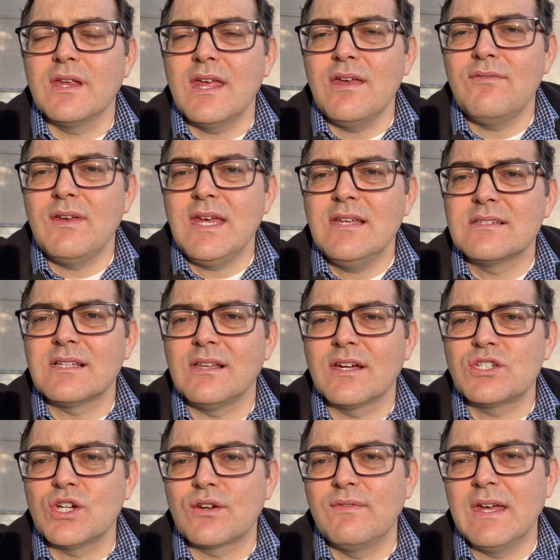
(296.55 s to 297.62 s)
EVs,
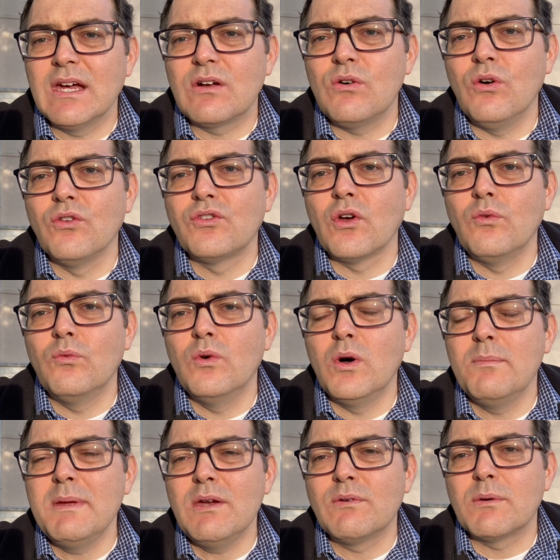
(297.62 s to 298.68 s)
electric vehicles, will
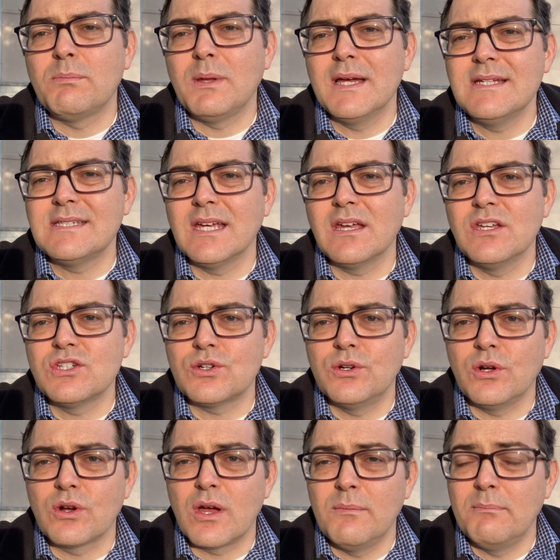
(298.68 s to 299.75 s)
be replacing
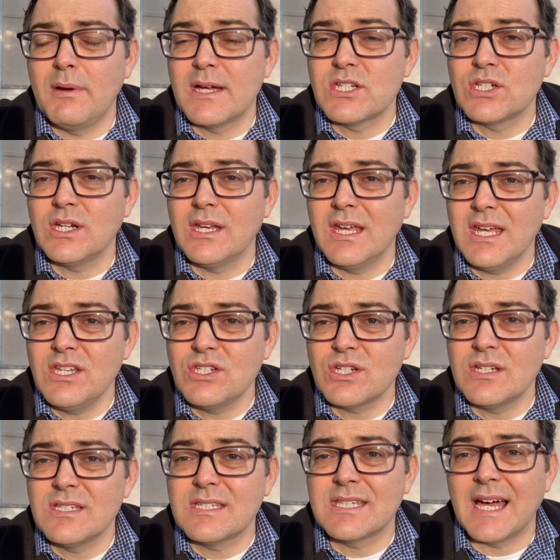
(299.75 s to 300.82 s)
internal combustion
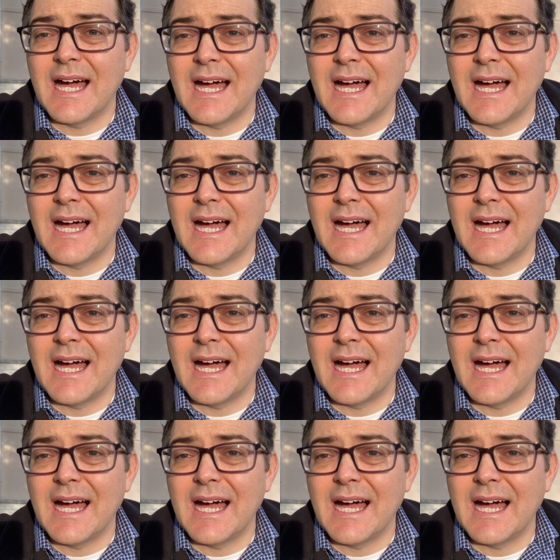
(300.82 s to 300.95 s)
engines, the